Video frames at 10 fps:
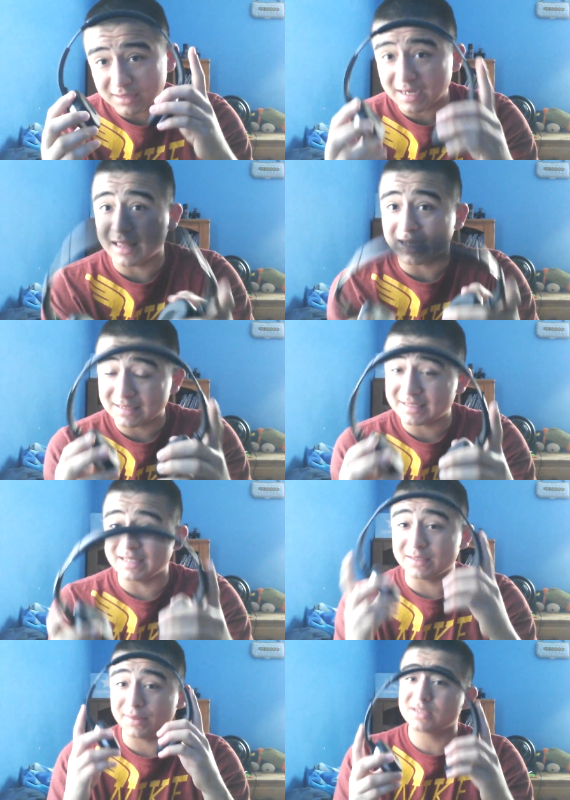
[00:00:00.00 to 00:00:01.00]
I said, it depends
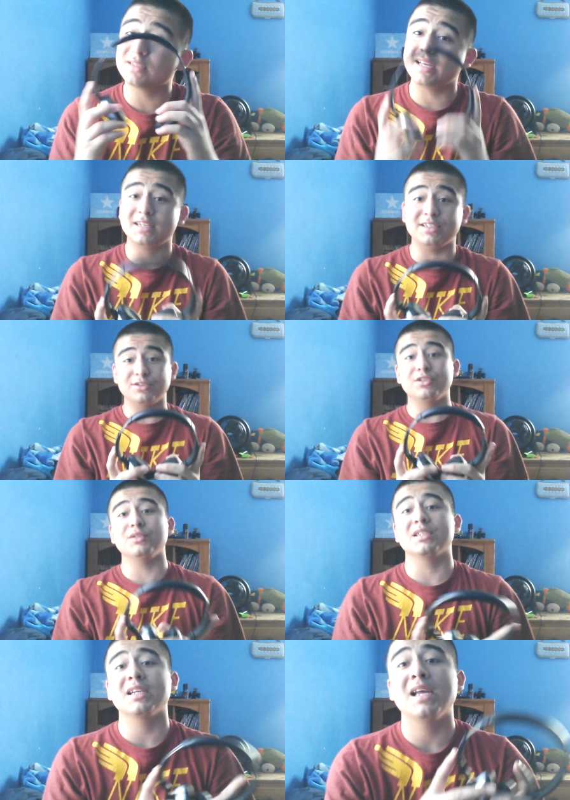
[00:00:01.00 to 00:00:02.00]
on the headgear you're using.
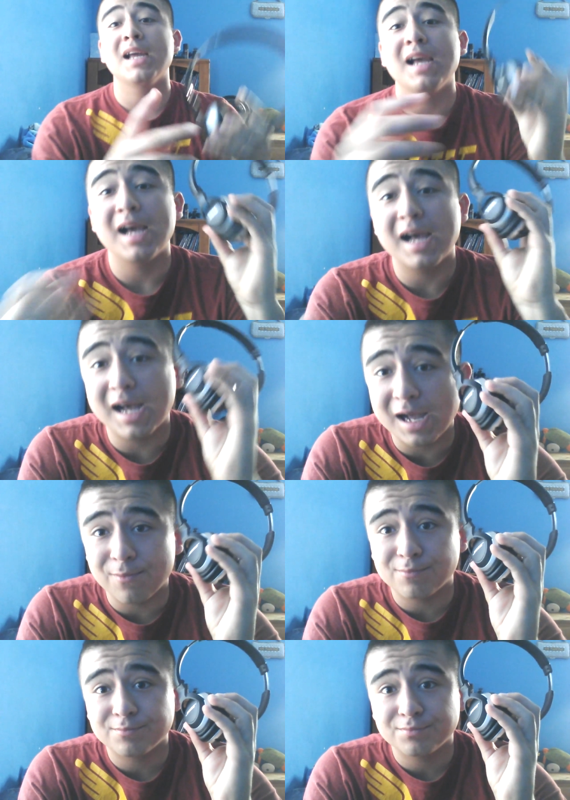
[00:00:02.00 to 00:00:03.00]
So
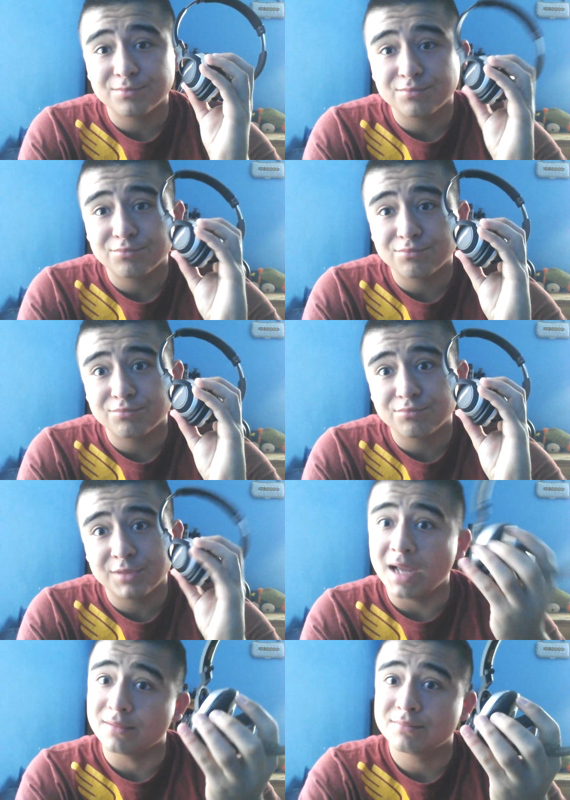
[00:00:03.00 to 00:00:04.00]

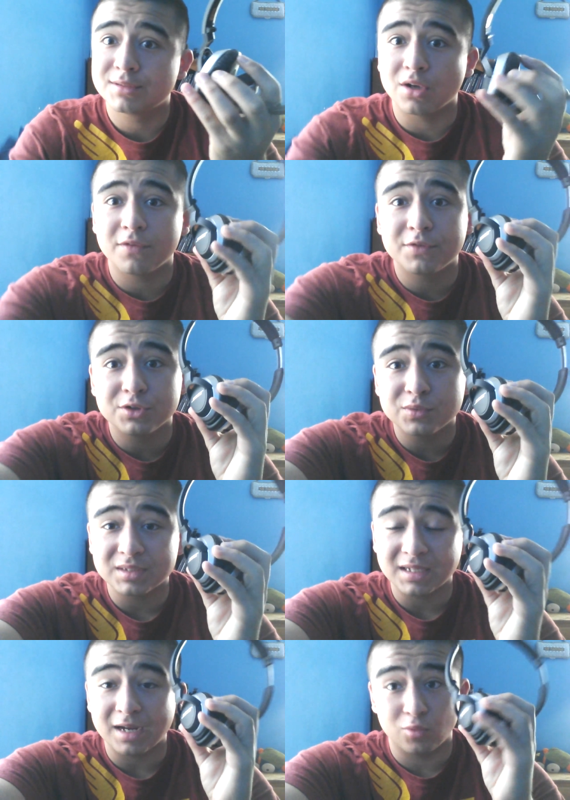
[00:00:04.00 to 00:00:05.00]
if you're using a
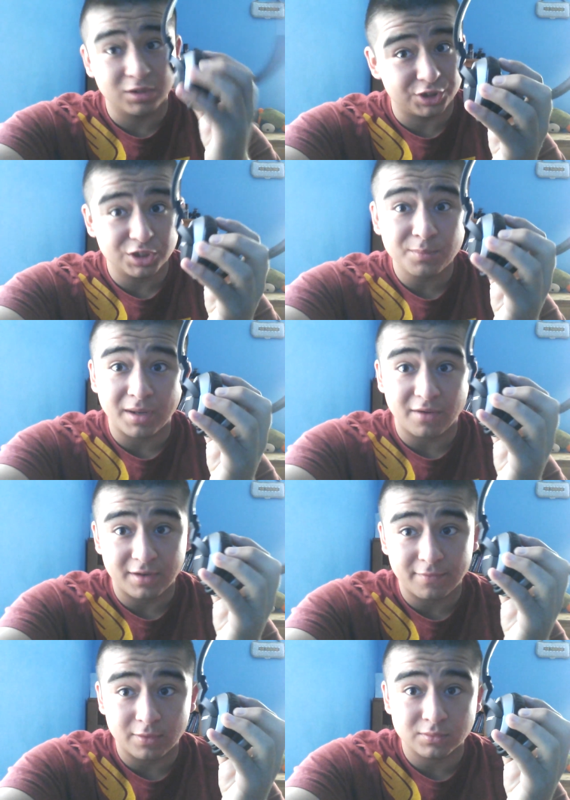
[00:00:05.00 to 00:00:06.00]
really good pair of
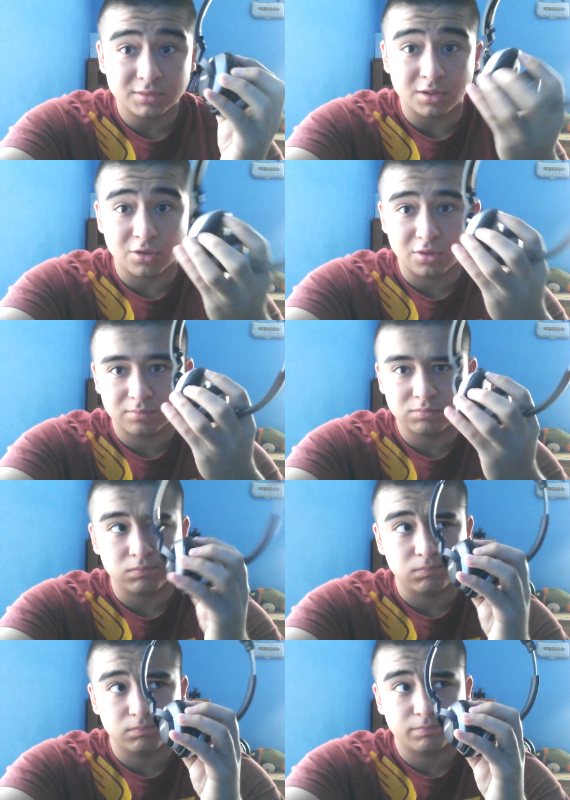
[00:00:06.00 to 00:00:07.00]
headphones, or
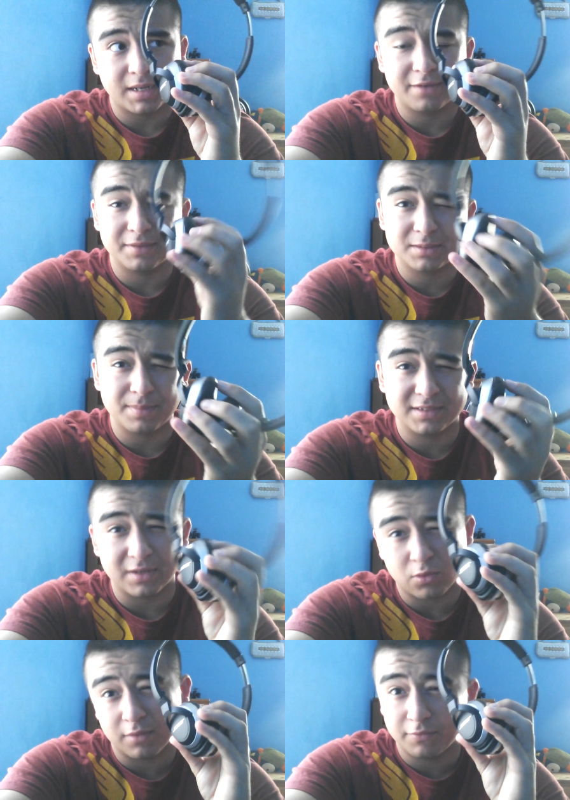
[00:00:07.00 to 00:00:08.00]
kind of expensive, like
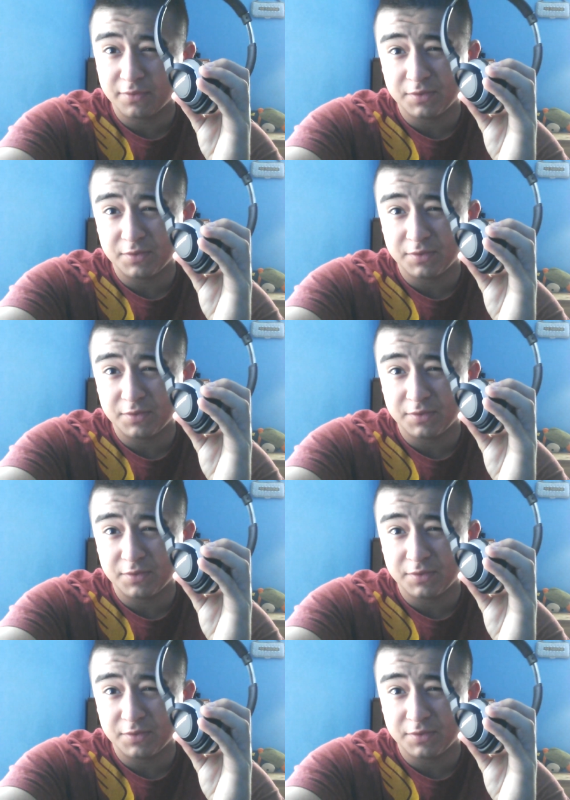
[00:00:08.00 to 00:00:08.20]
$150,